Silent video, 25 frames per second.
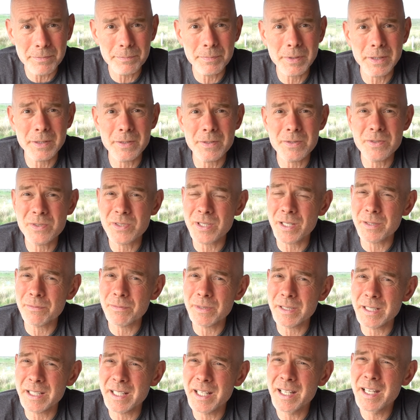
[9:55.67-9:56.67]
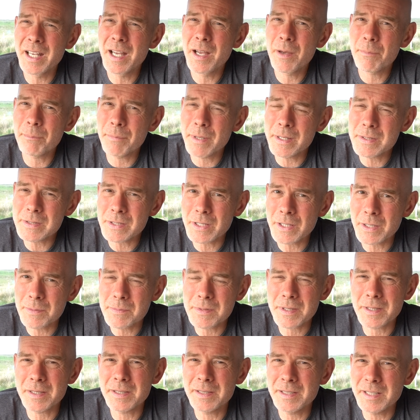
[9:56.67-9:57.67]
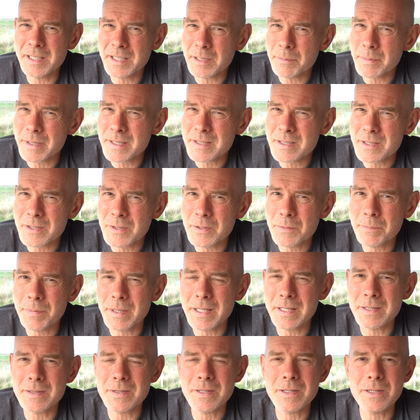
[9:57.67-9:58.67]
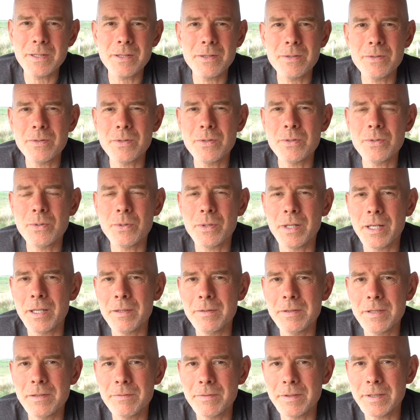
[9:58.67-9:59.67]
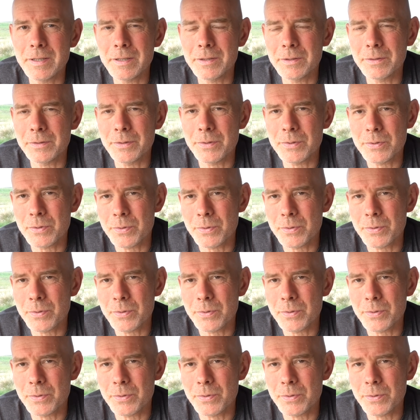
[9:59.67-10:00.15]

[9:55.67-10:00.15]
Because generally motorhome's a little bit too big to use as your only vehicle, as